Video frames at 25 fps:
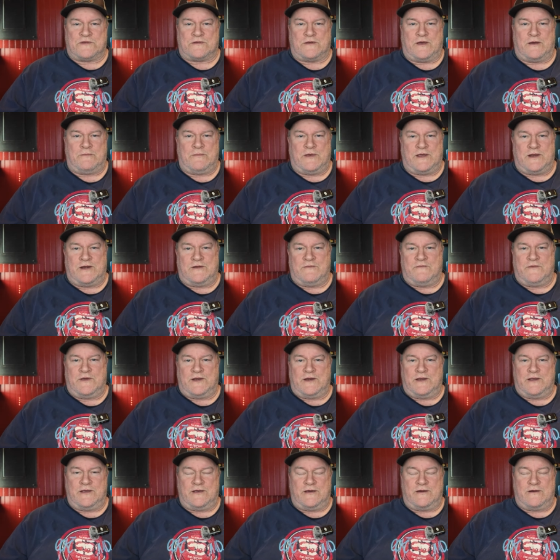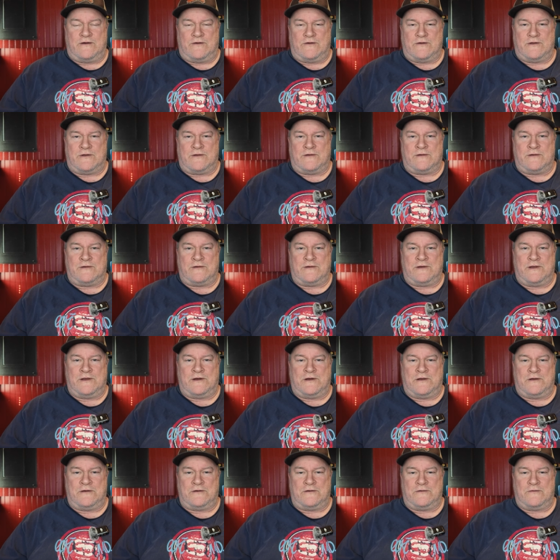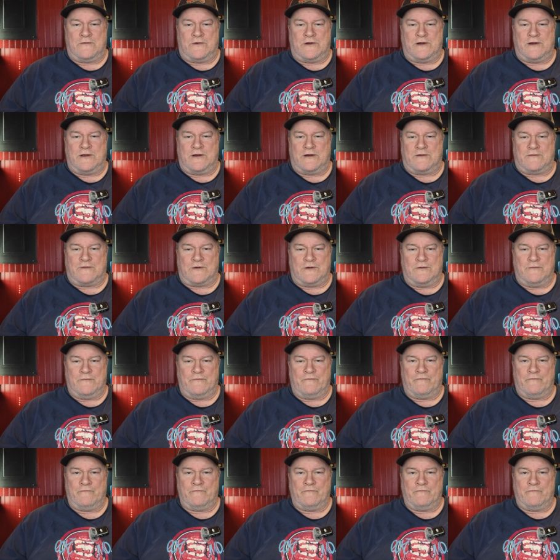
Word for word: so I made a video and, you know, whatever.